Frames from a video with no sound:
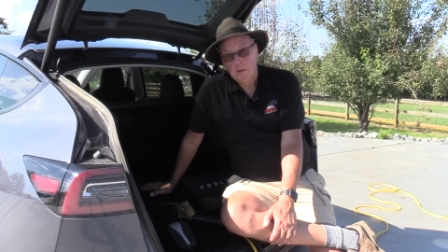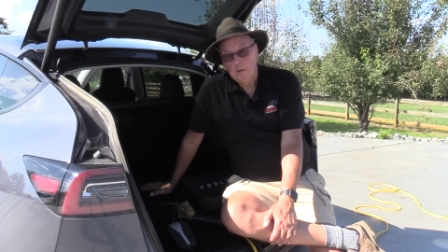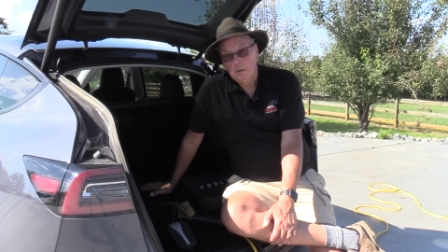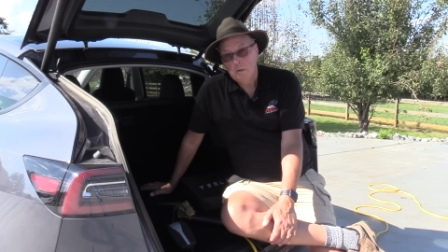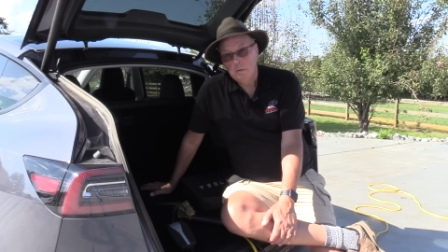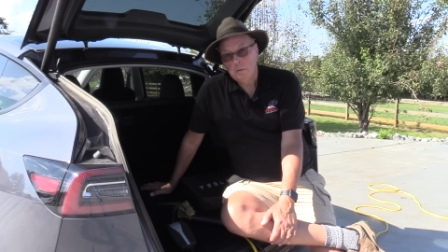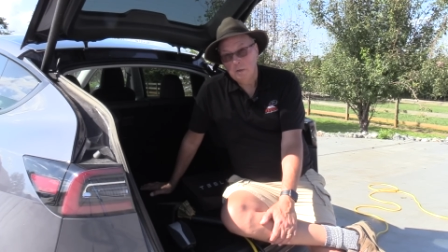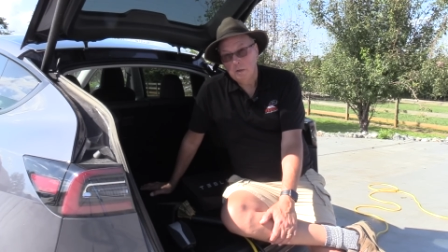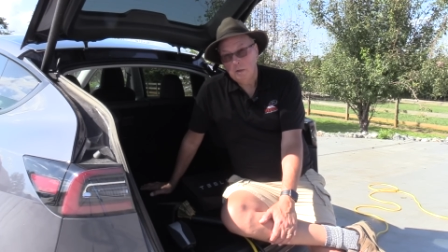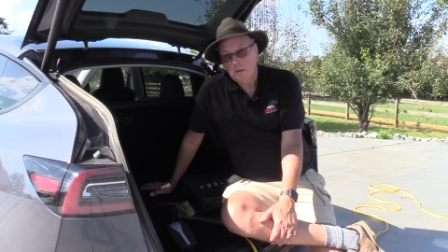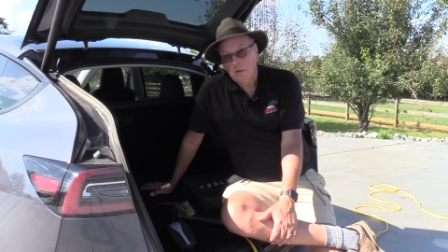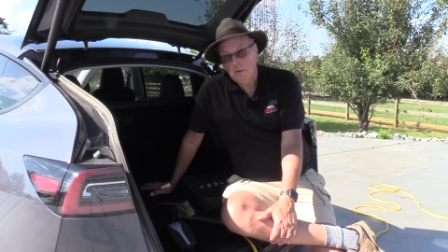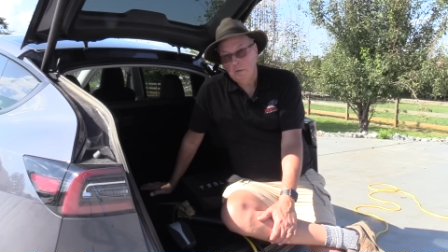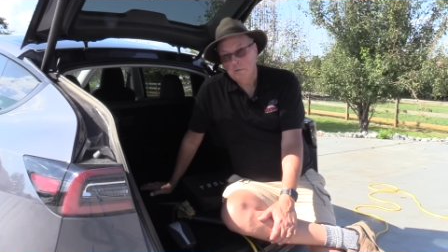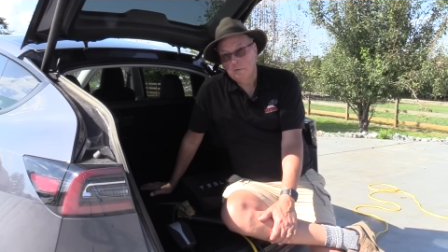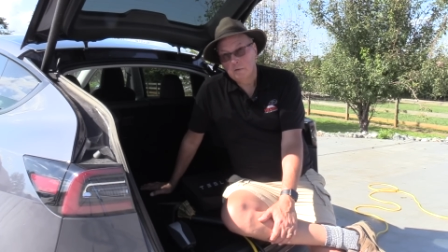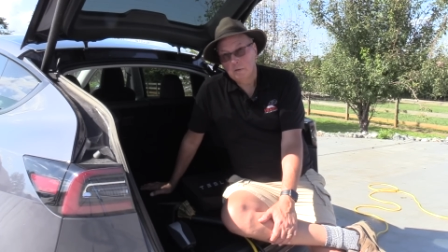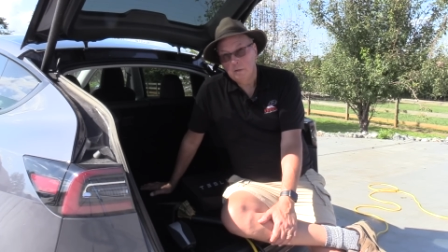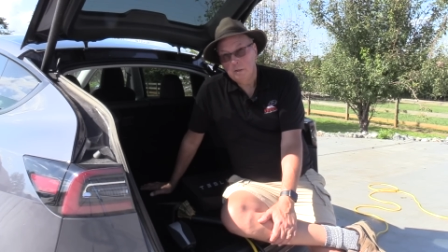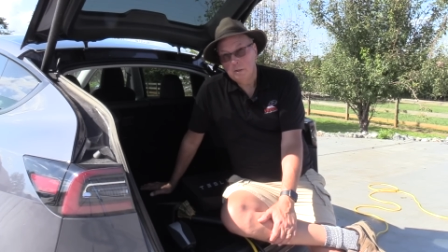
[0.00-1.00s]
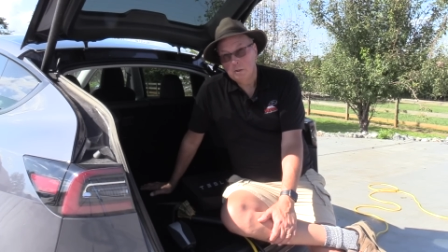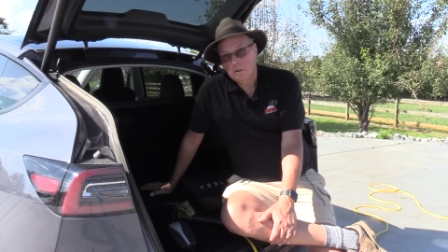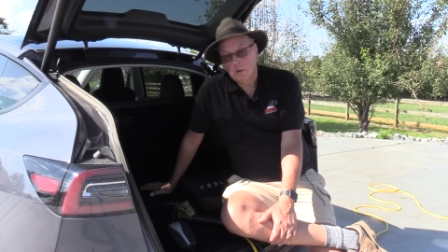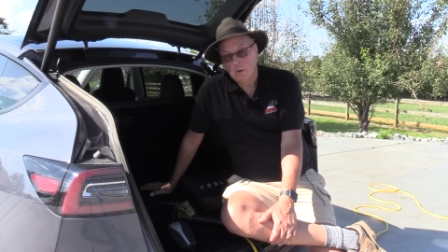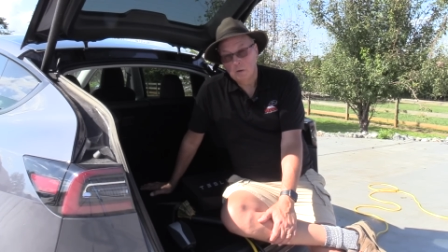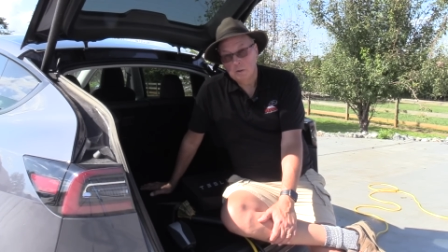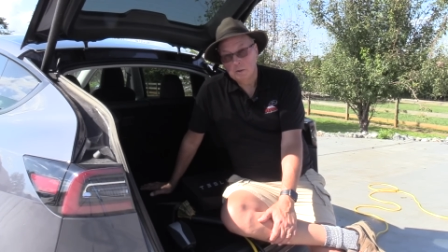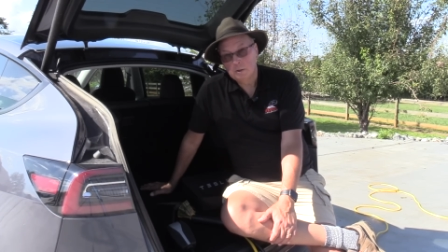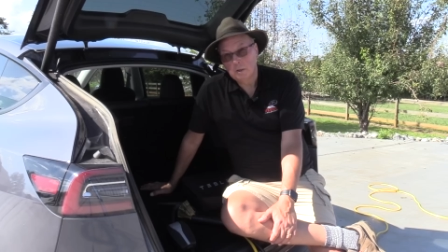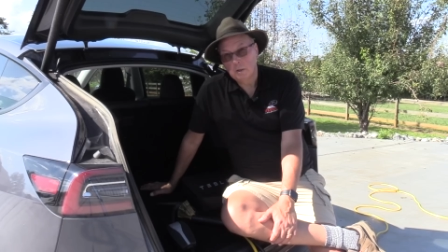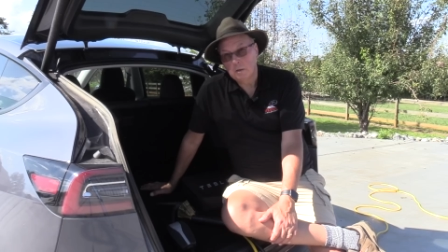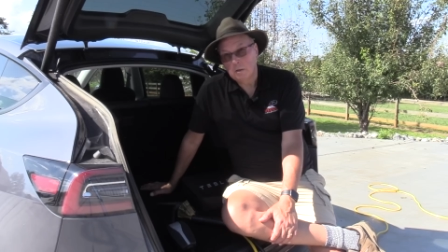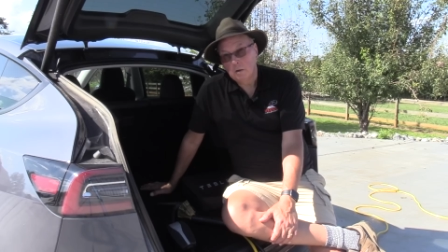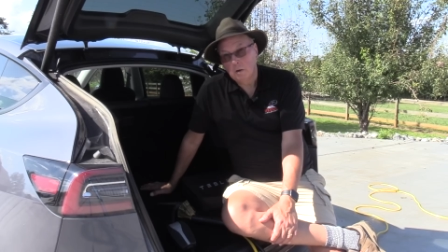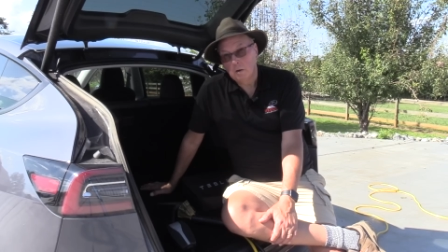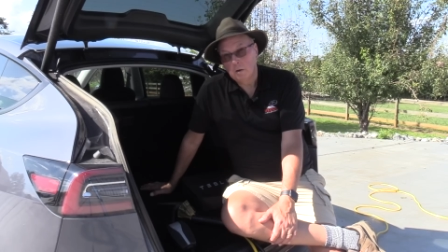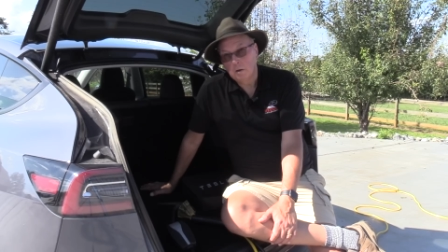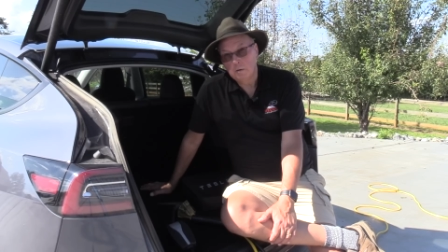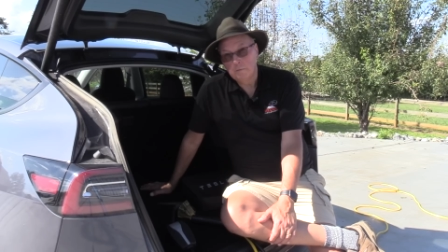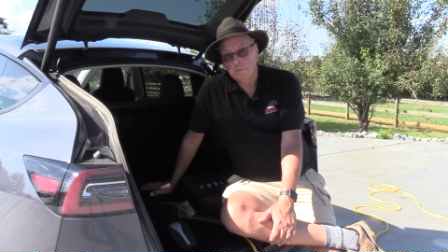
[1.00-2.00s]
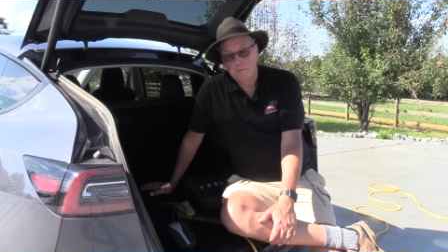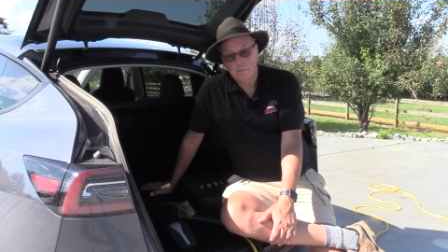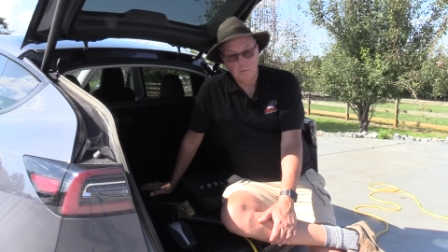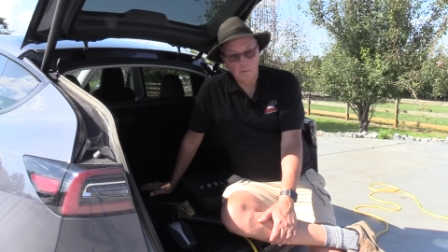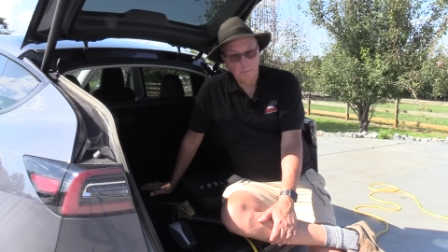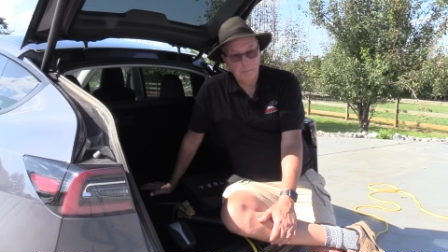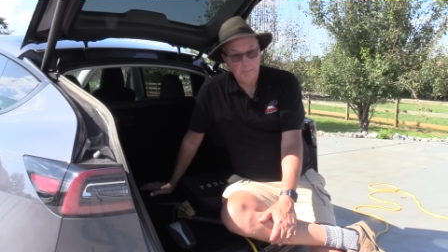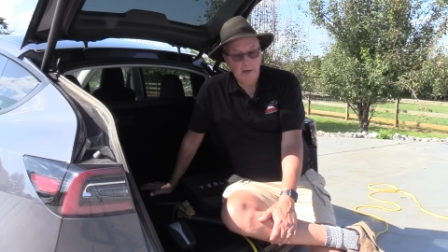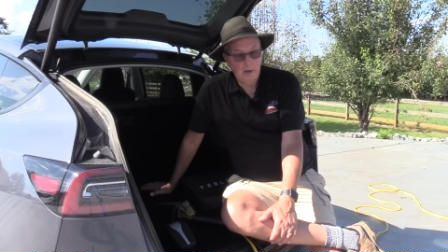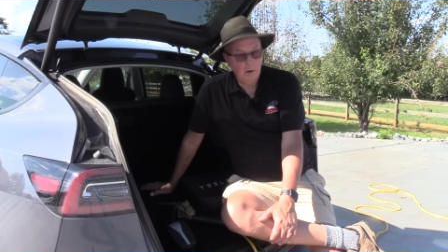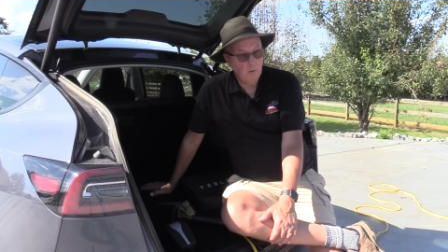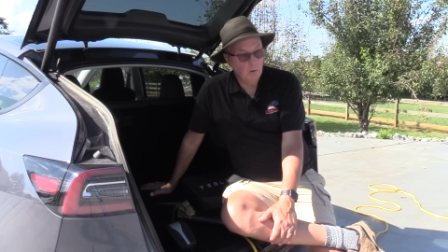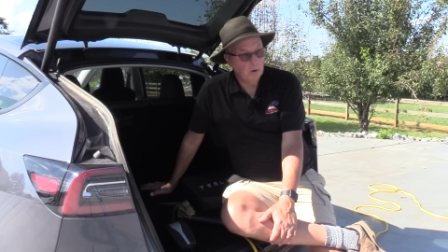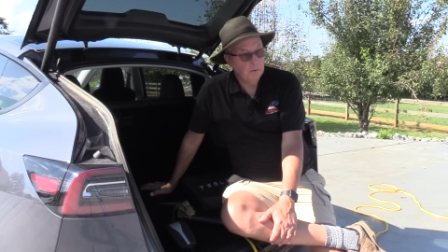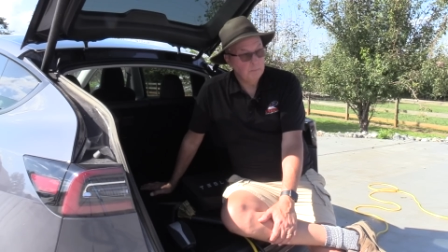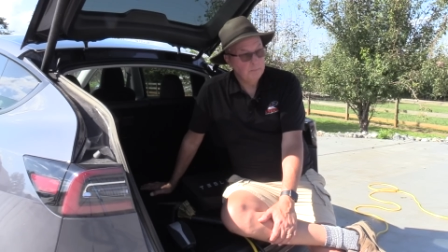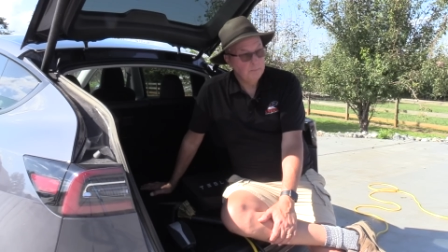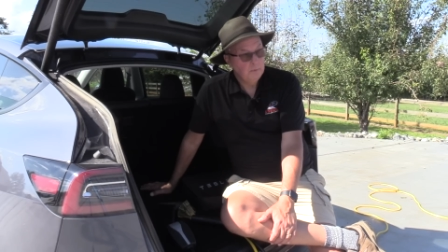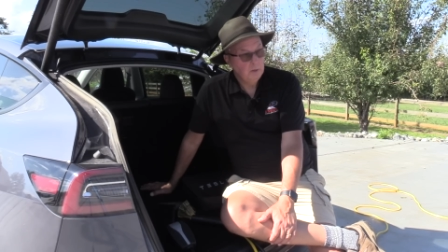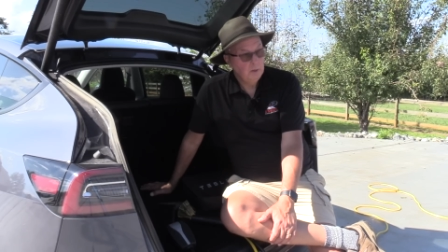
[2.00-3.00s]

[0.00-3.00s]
you can easily charge the car at full power